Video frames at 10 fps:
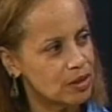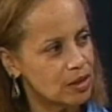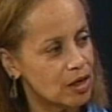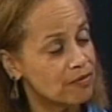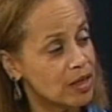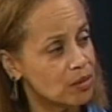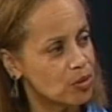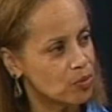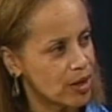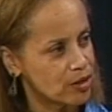
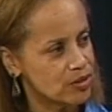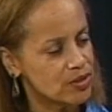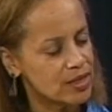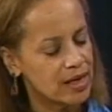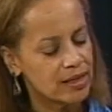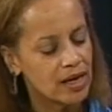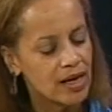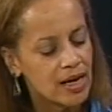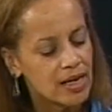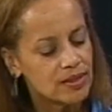available records than
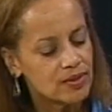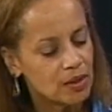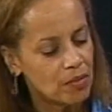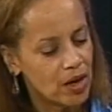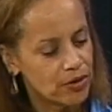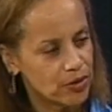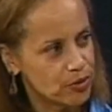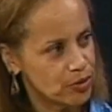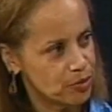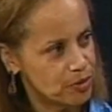some other
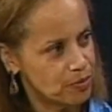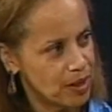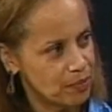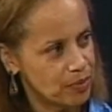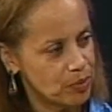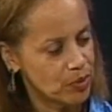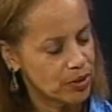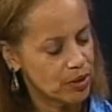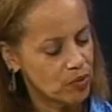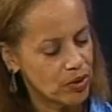groups might be
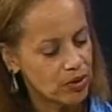working with.